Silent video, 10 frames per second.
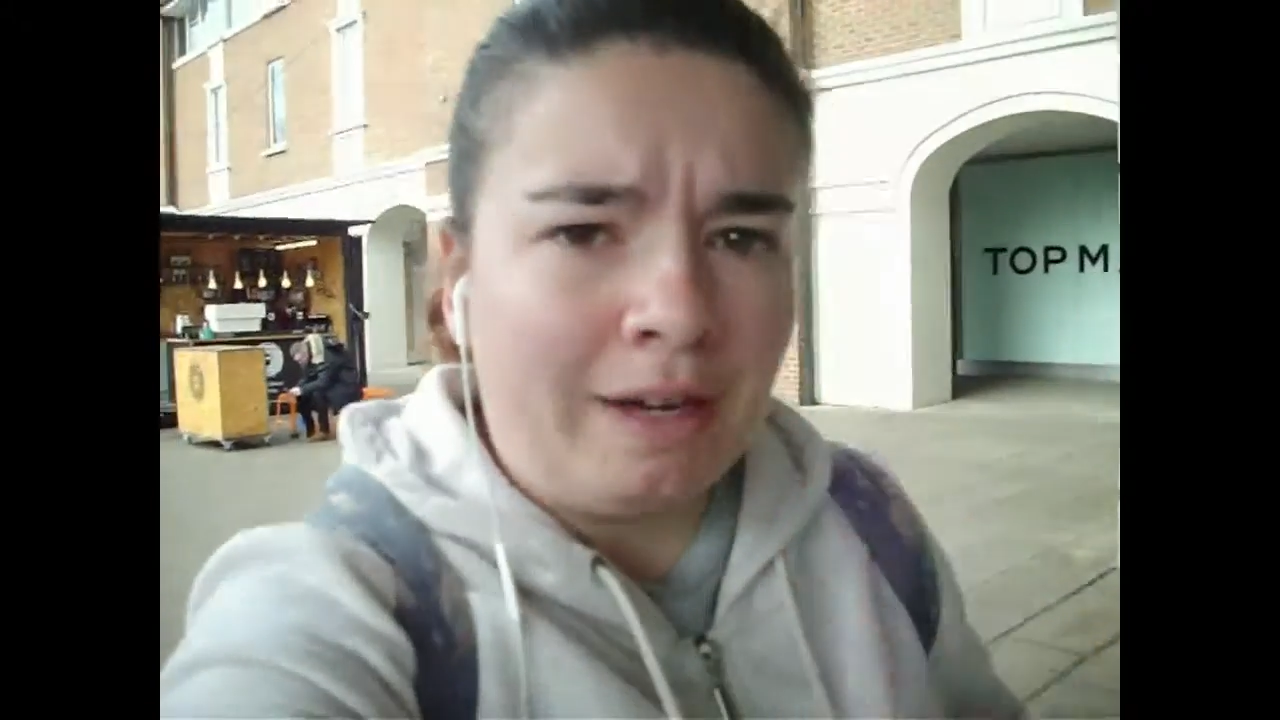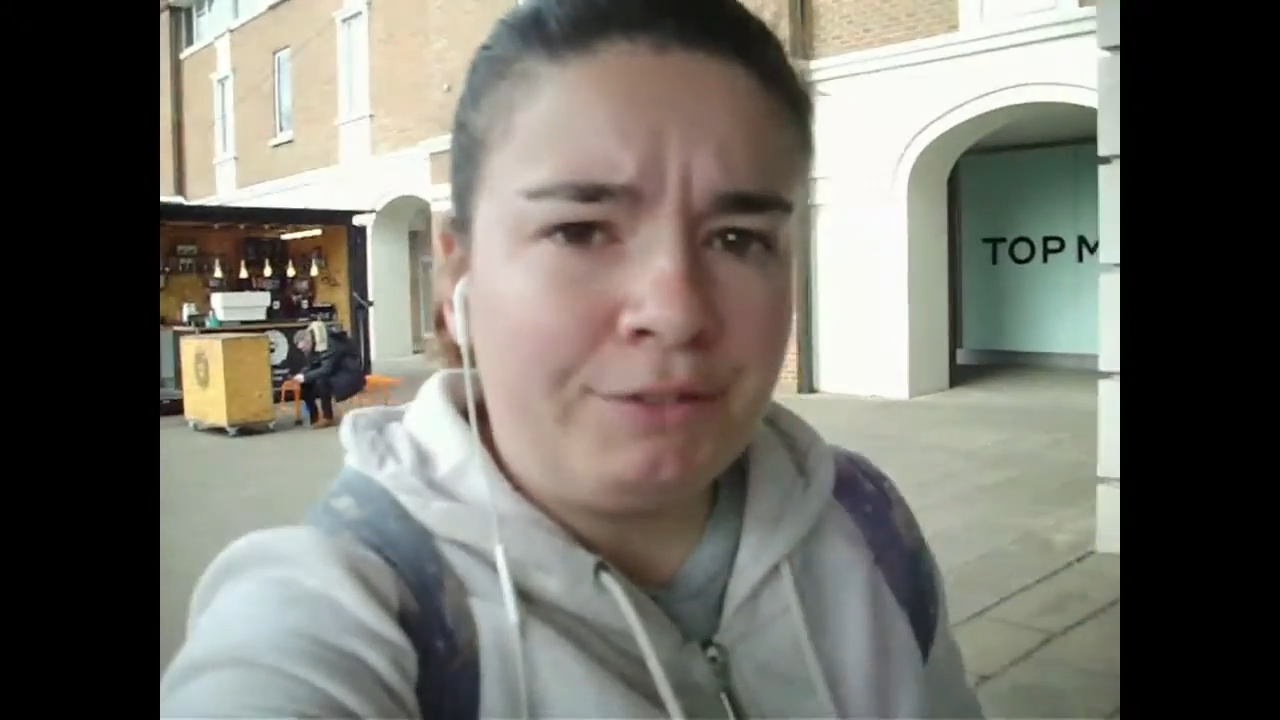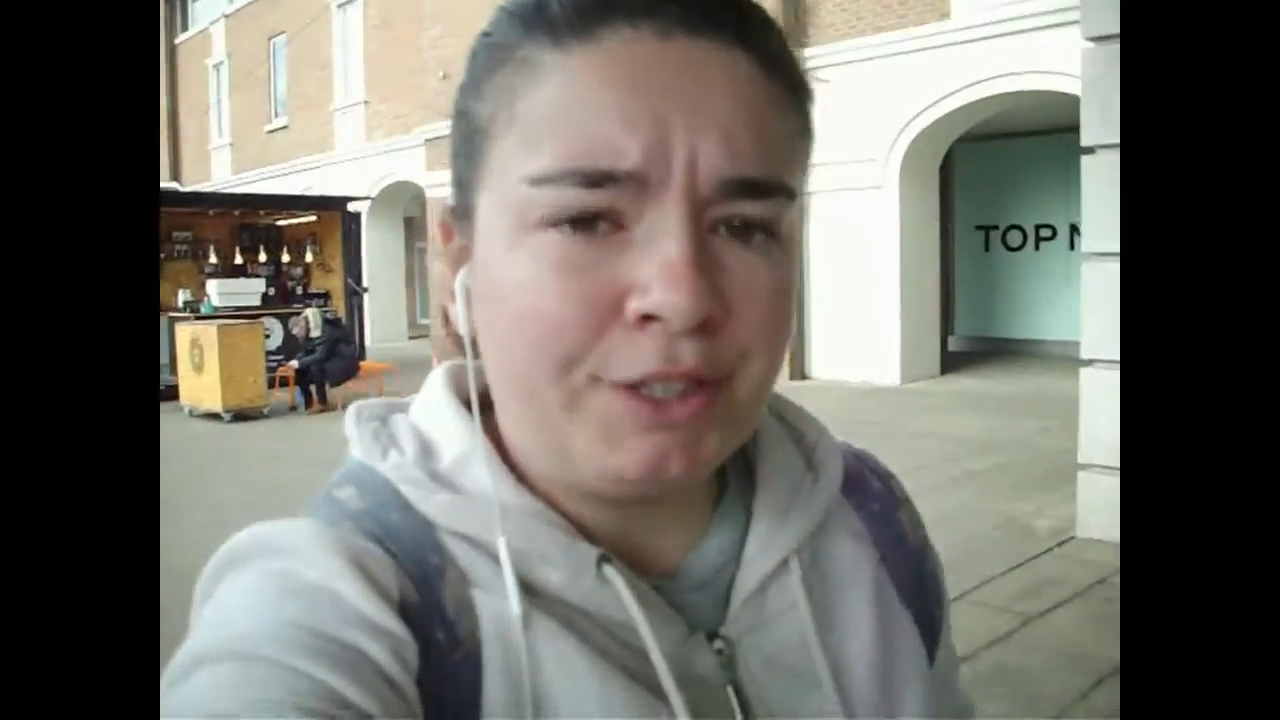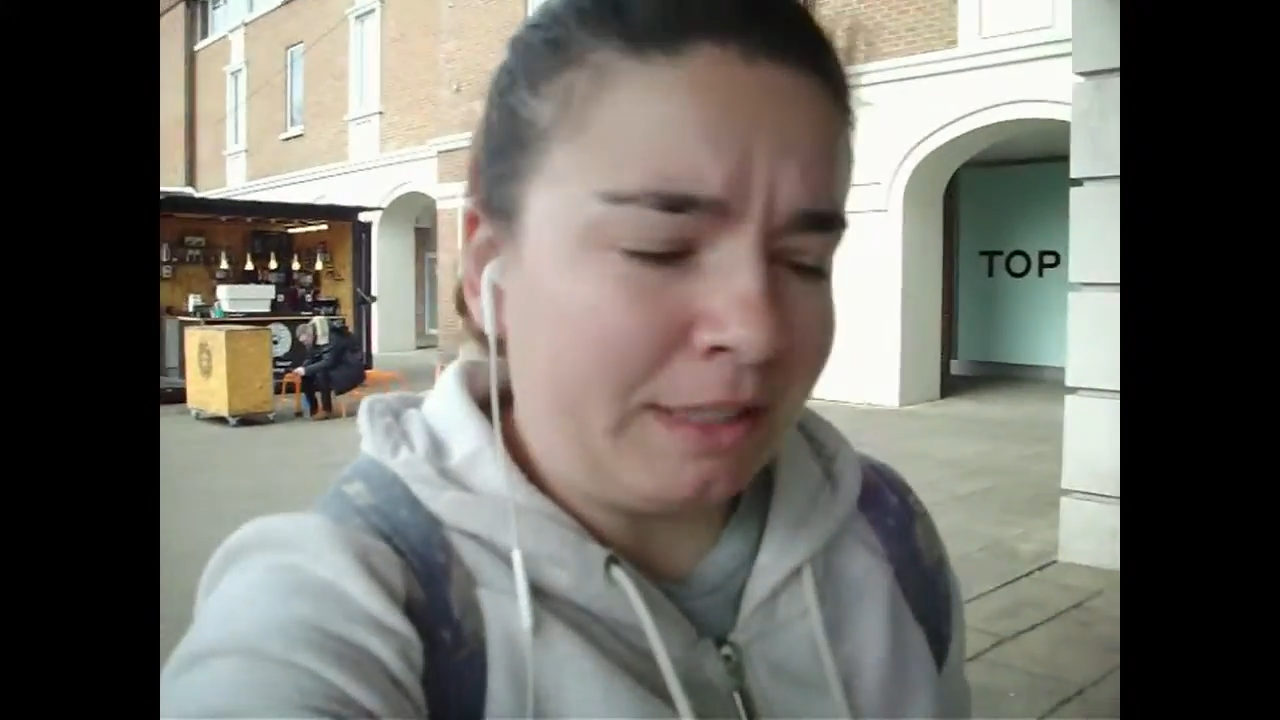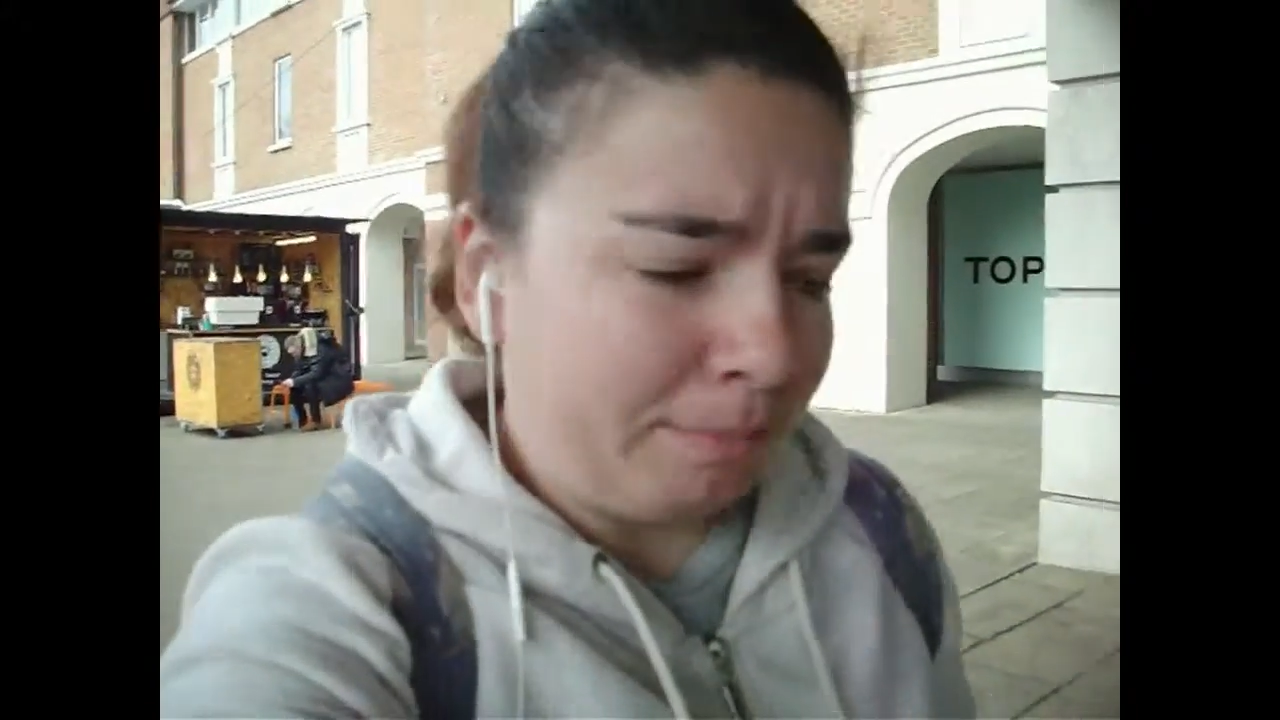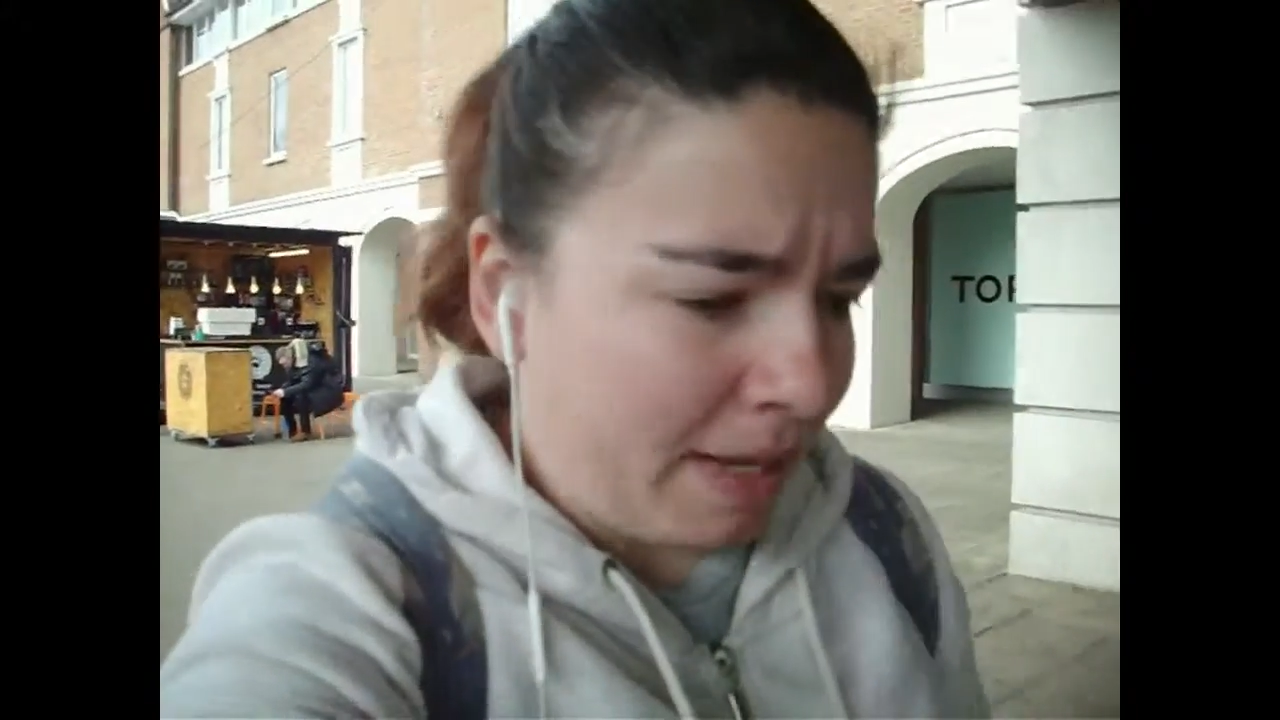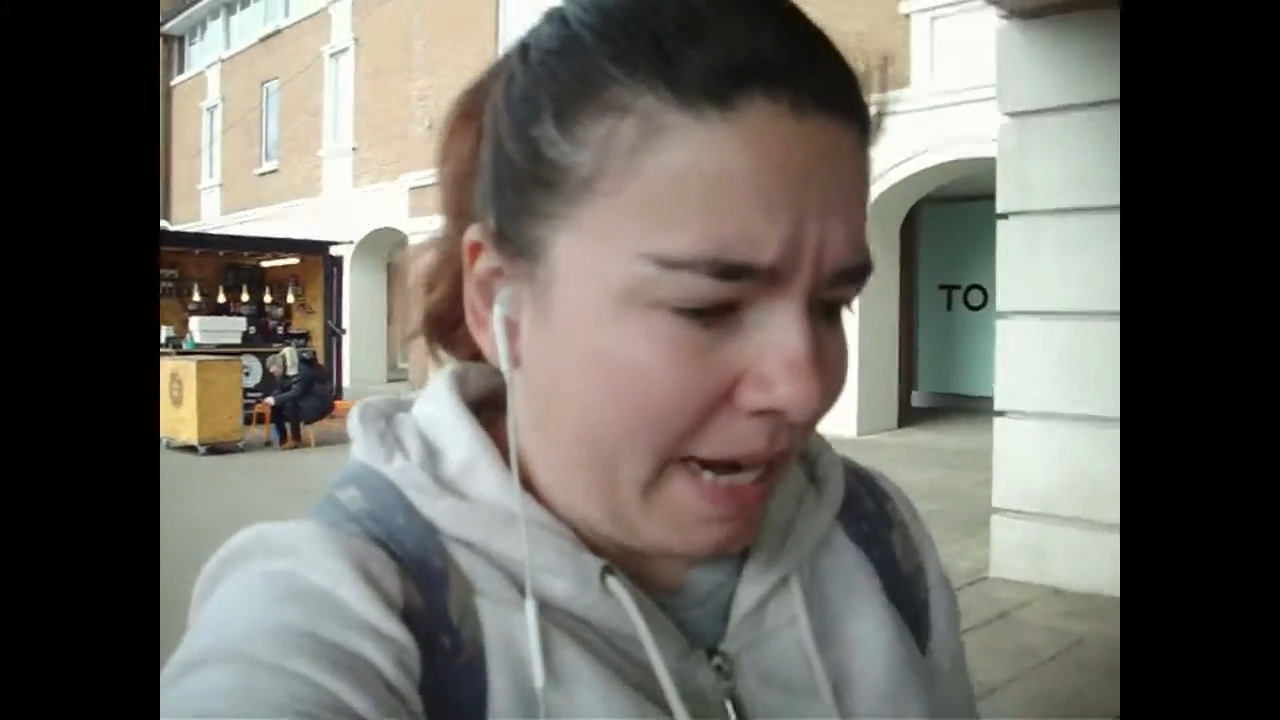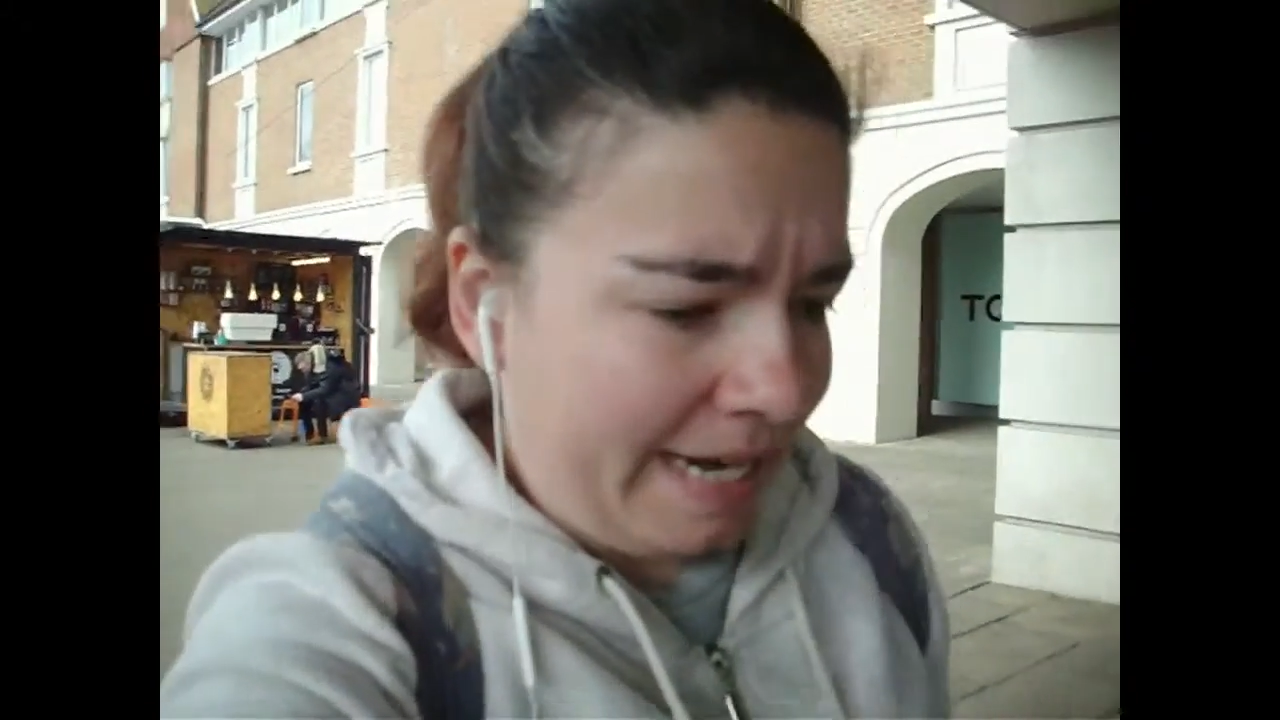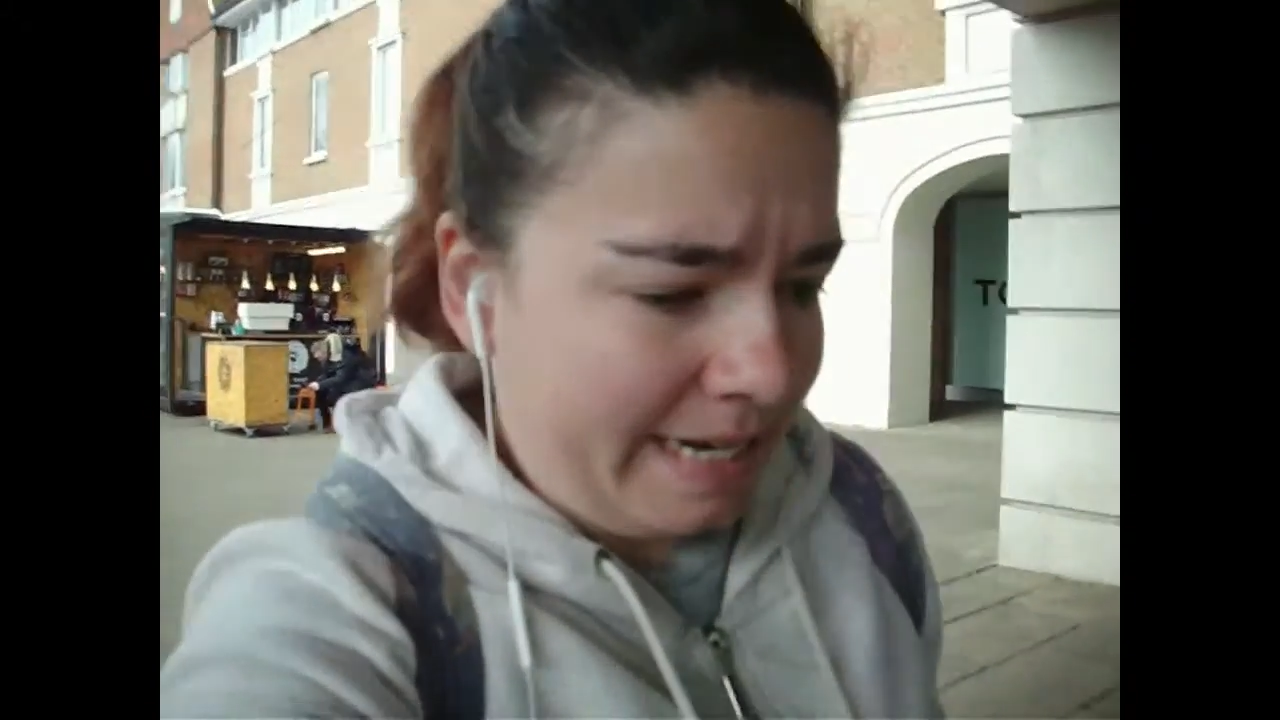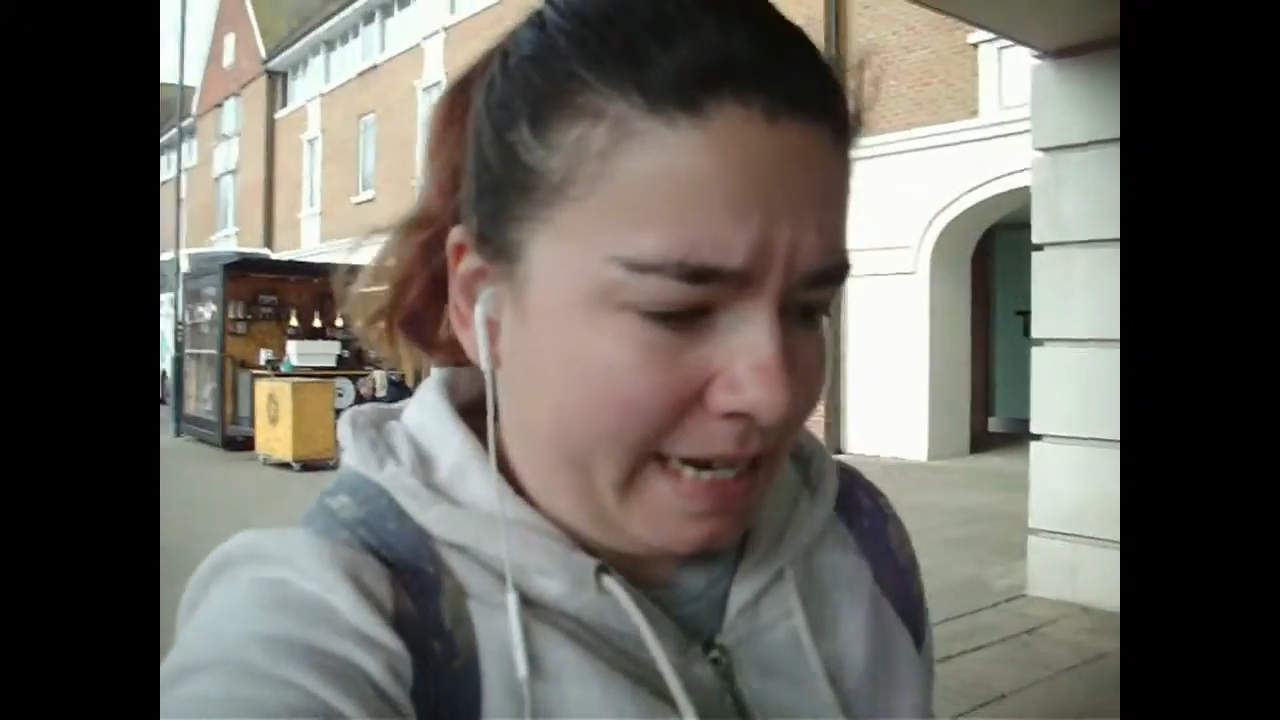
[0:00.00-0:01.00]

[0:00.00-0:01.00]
I've just made